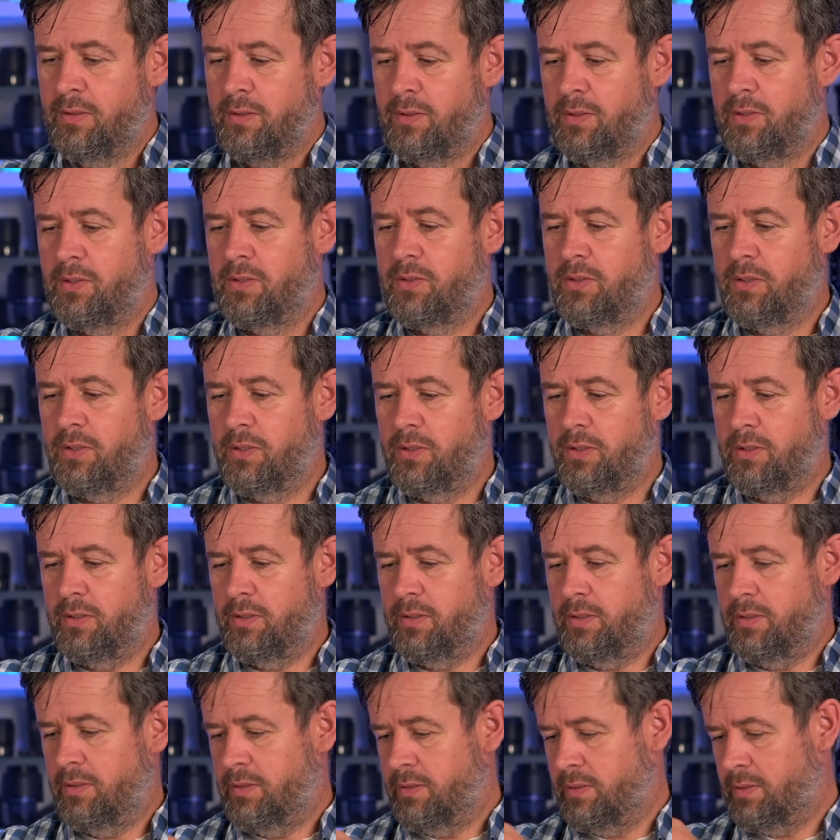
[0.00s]
so
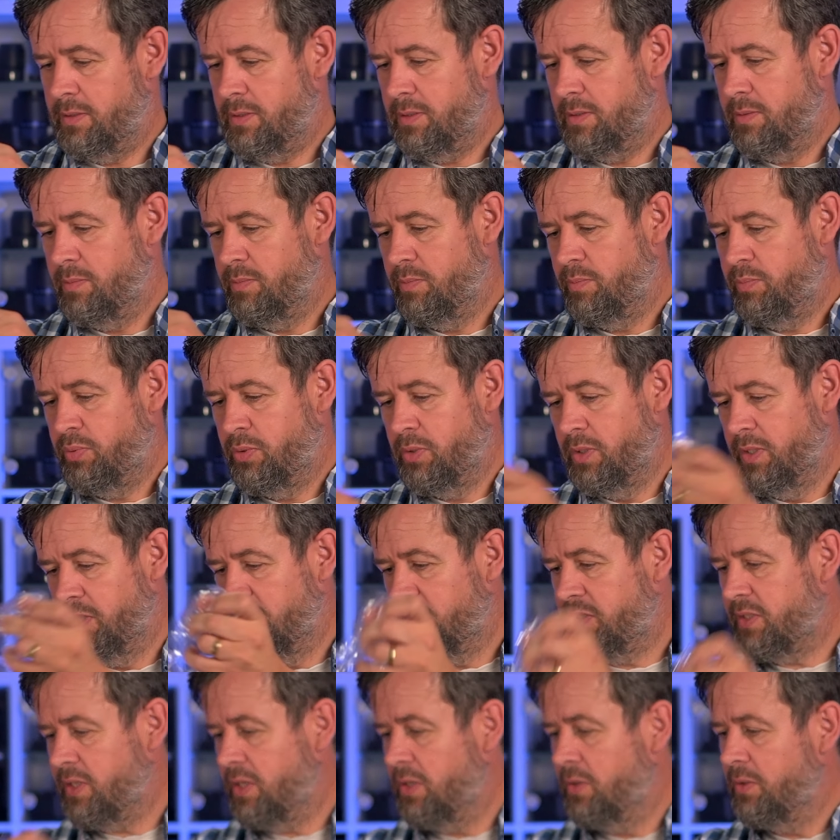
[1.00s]
pull
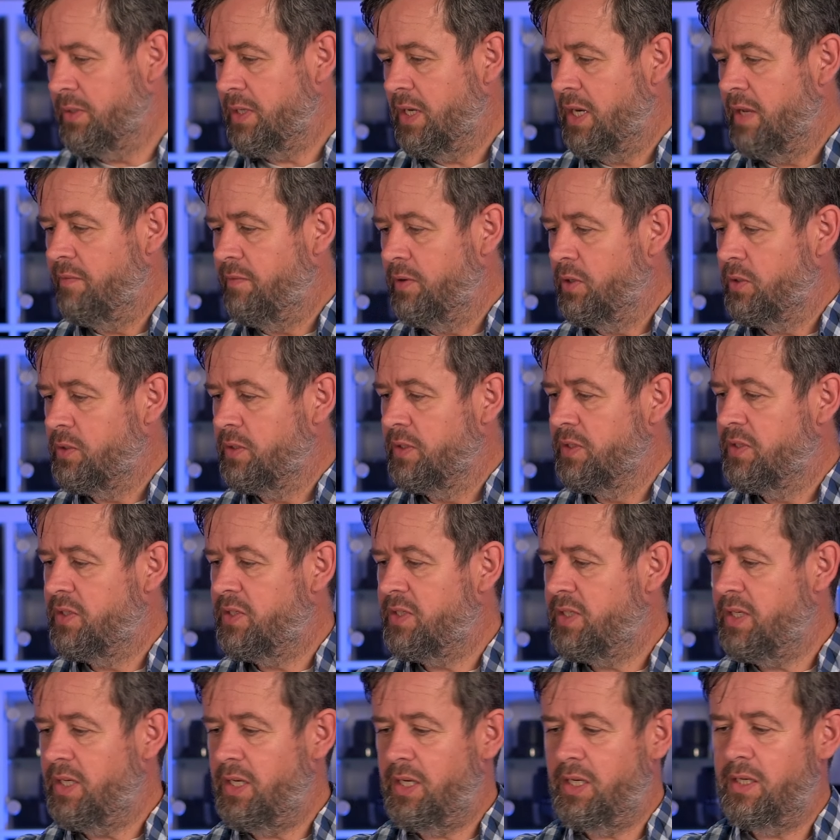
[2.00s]
this out and have a look and
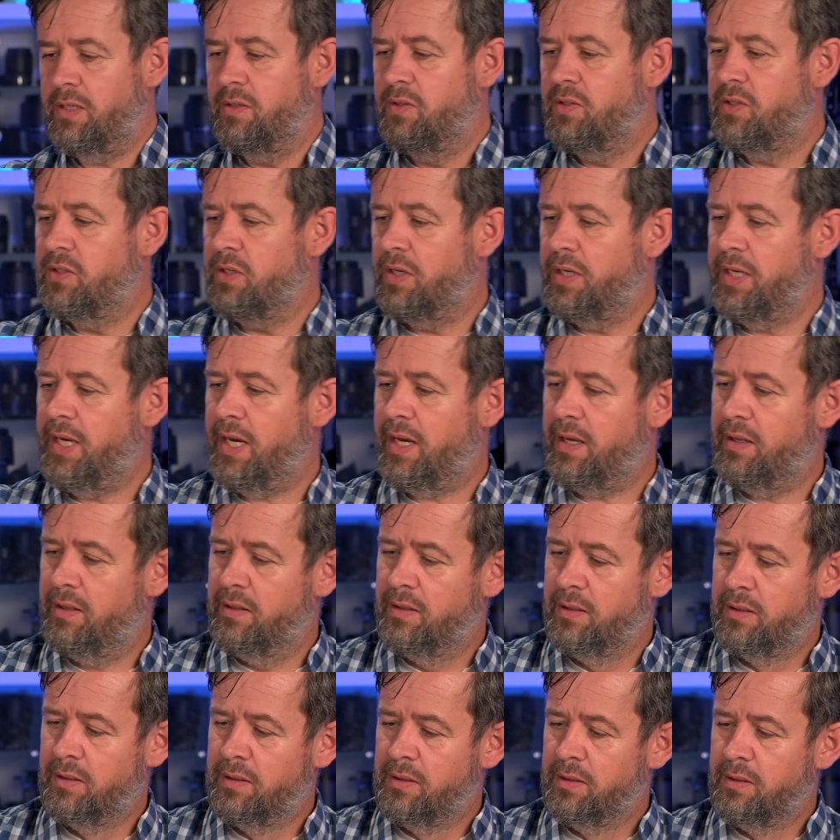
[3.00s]
see. So yeah,
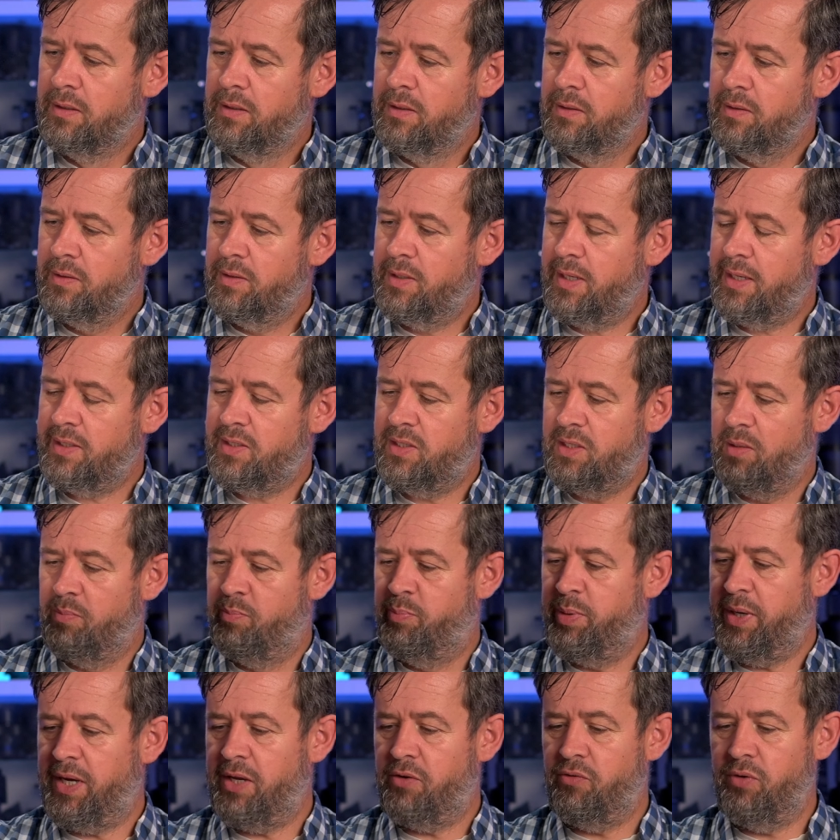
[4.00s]
that's the
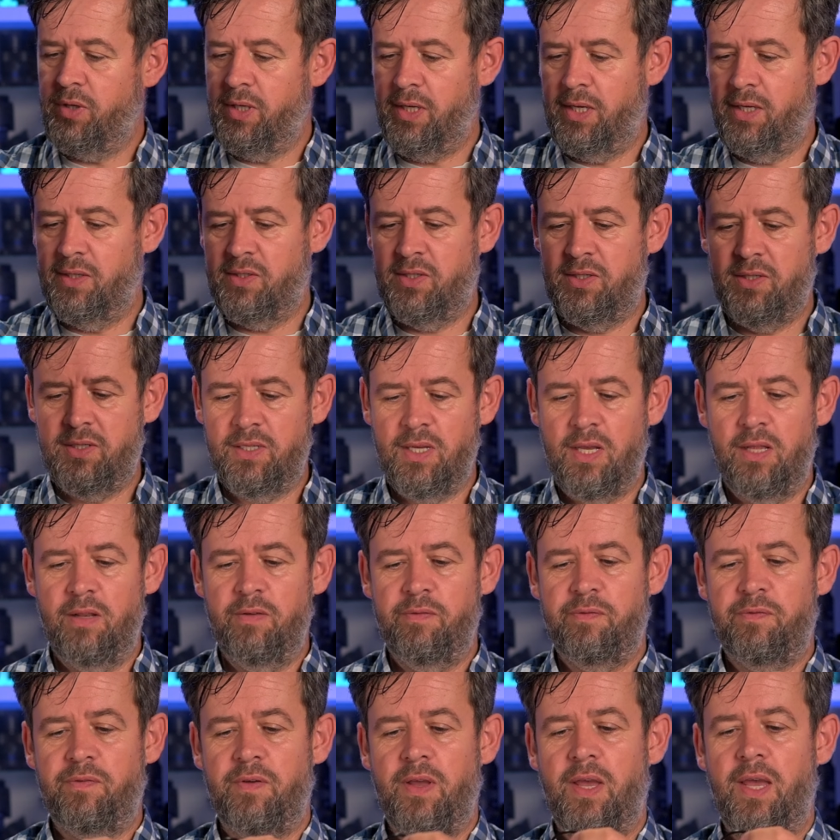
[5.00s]
battery
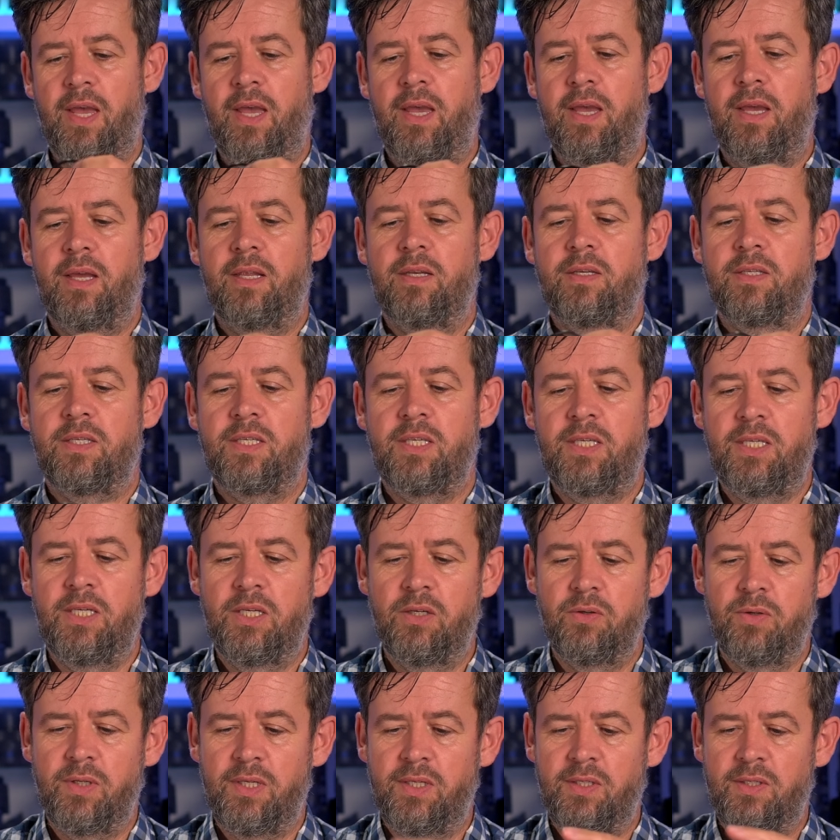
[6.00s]
itself. And
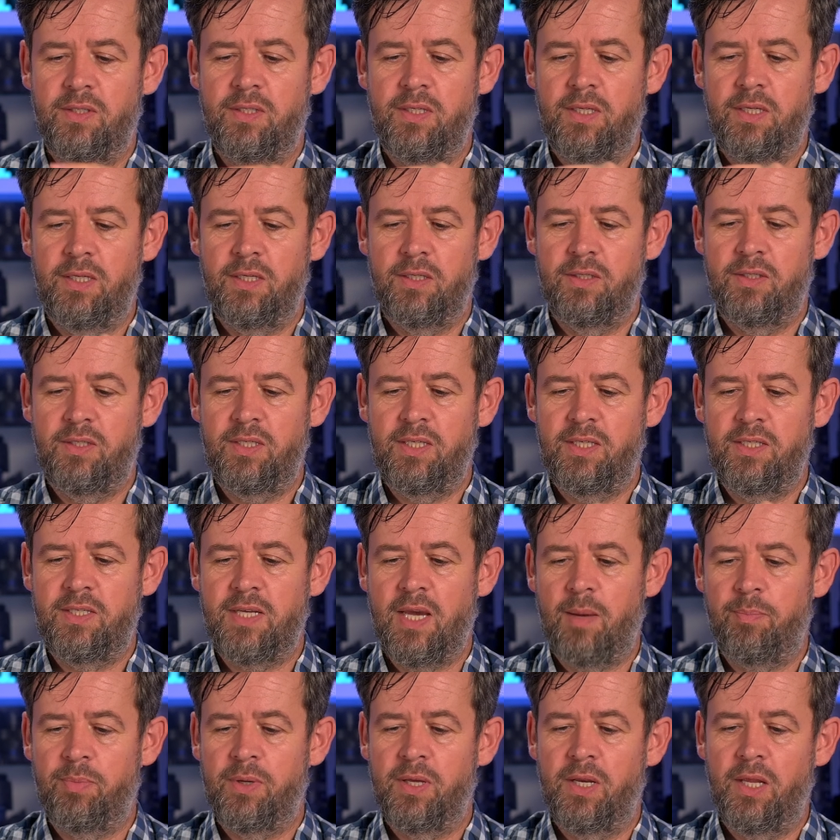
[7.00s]
here is the
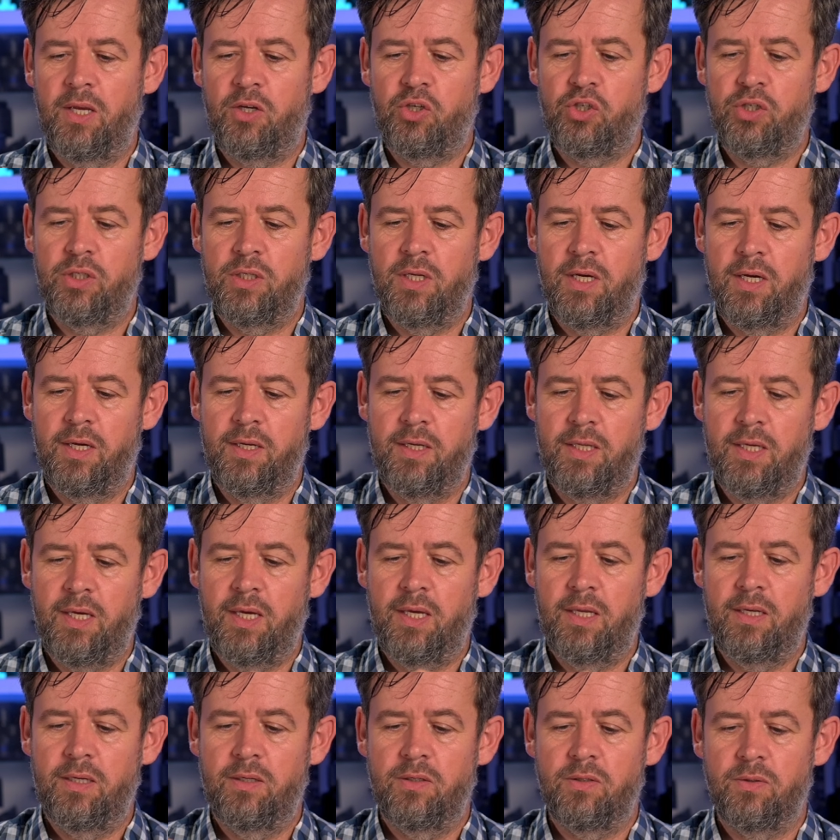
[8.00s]
D-tap connection on the
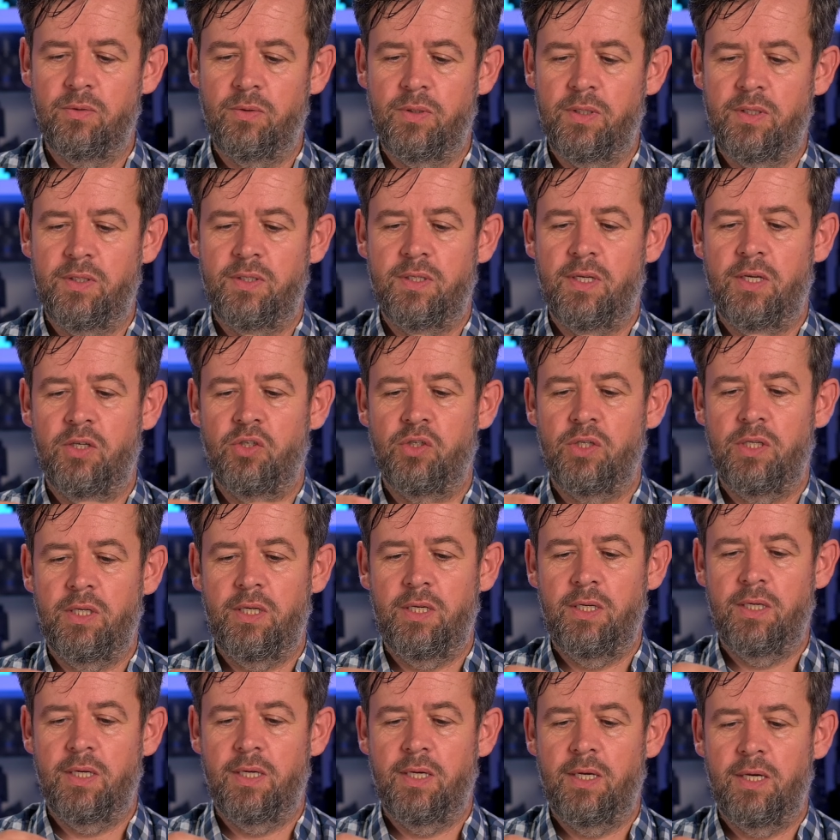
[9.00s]
end. Oh, there's
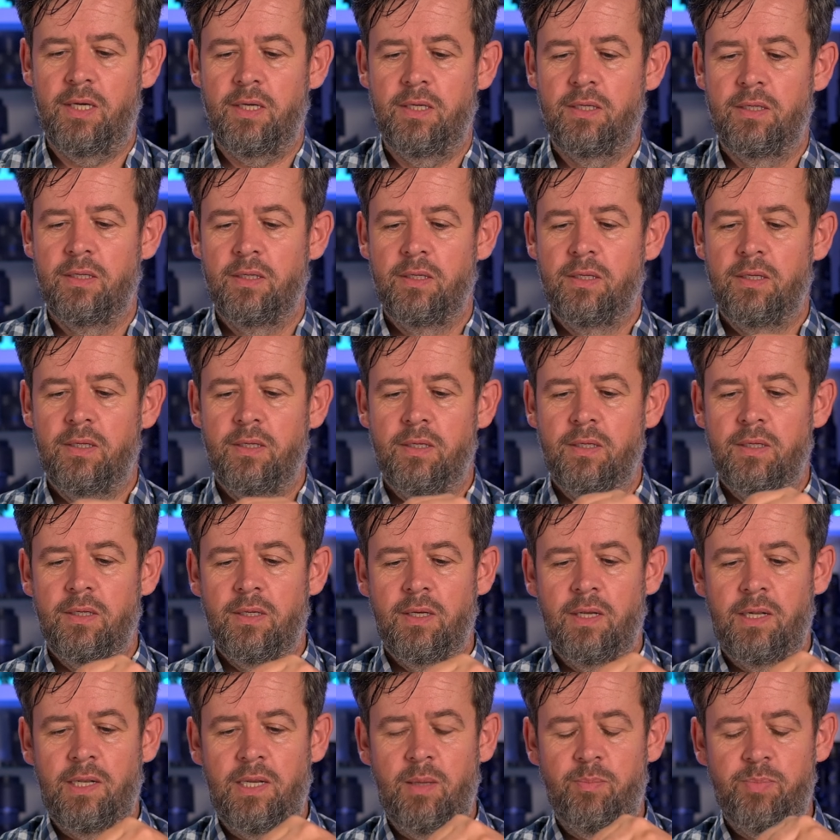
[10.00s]
actually a
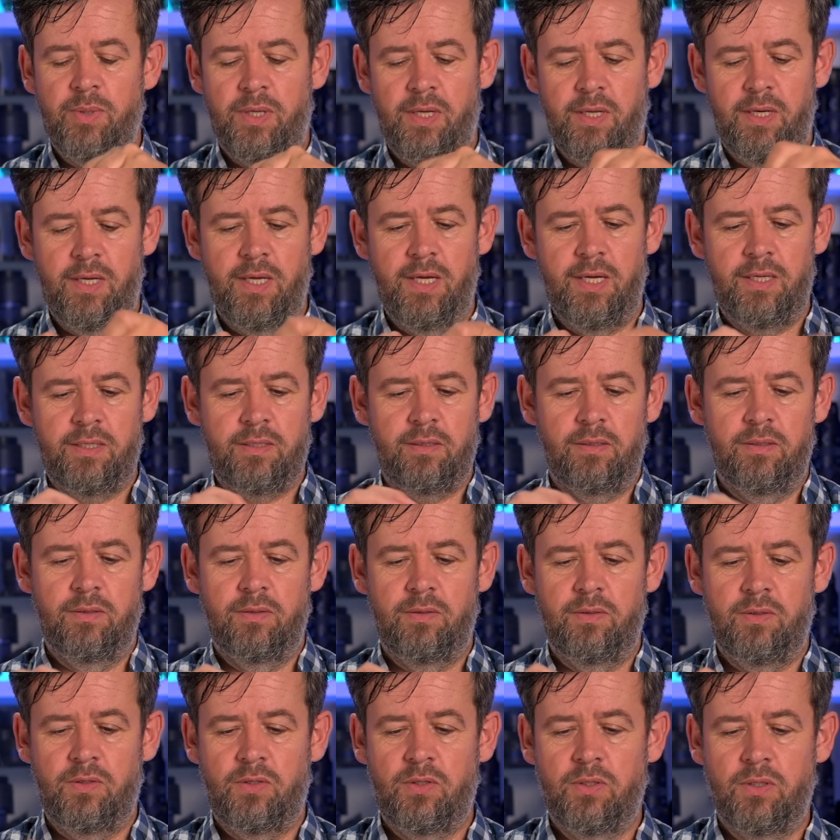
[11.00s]
clip on that.
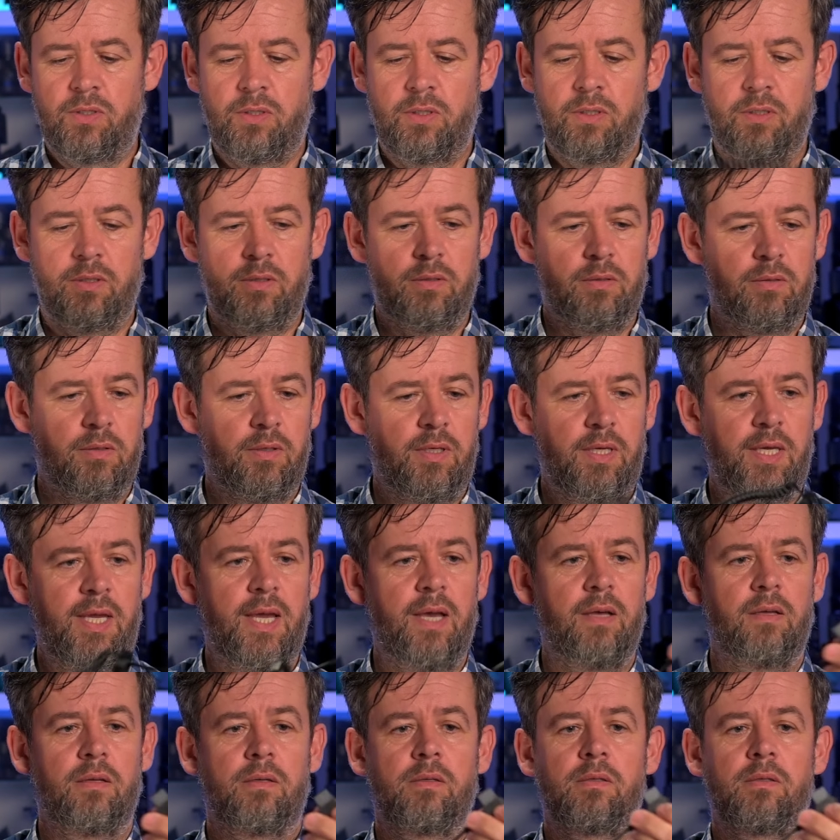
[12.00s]
So yeah.